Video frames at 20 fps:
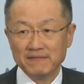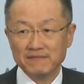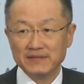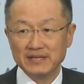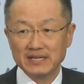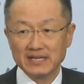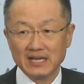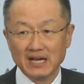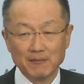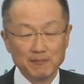
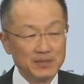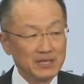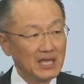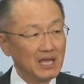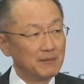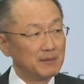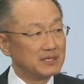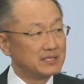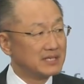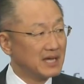Vietnam
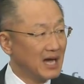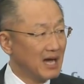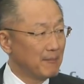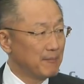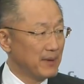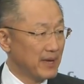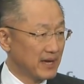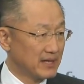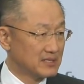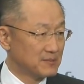became a
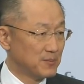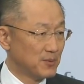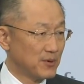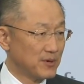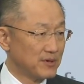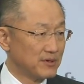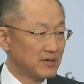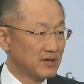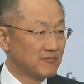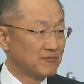top
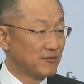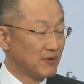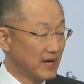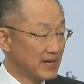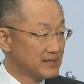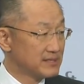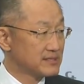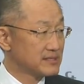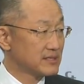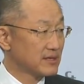exporter of
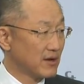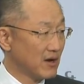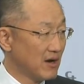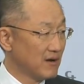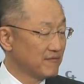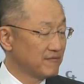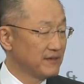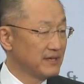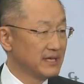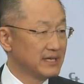rice,
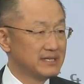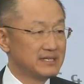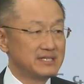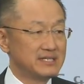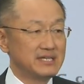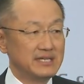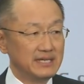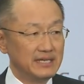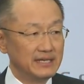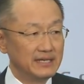coffee, and
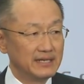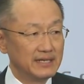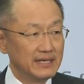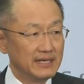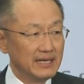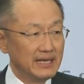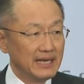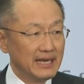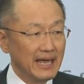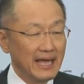tea,
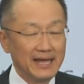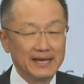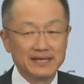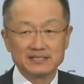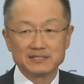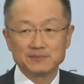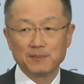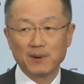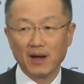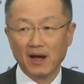and
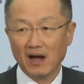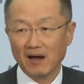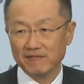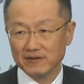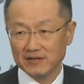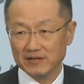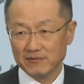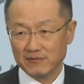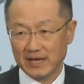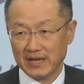its
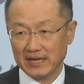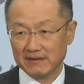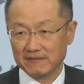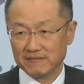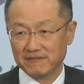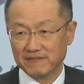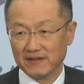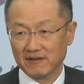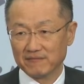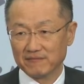poverty rate
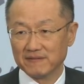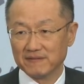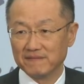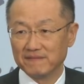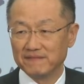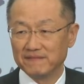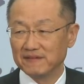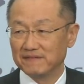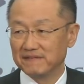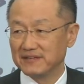fell from
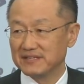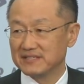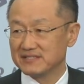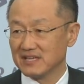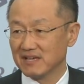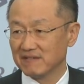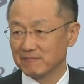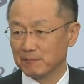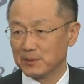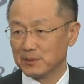
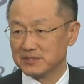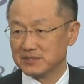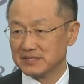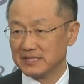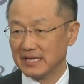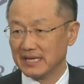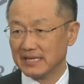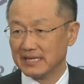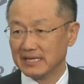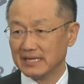fifty-seven
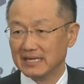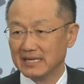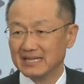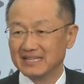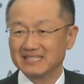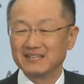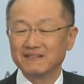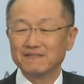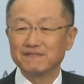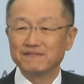percent
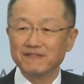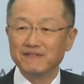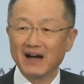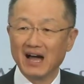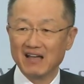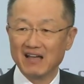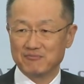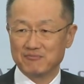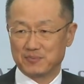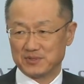to
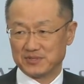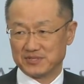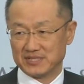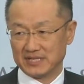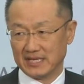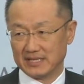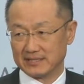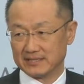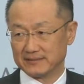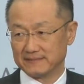five
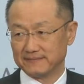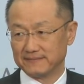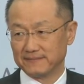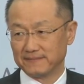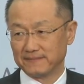percent.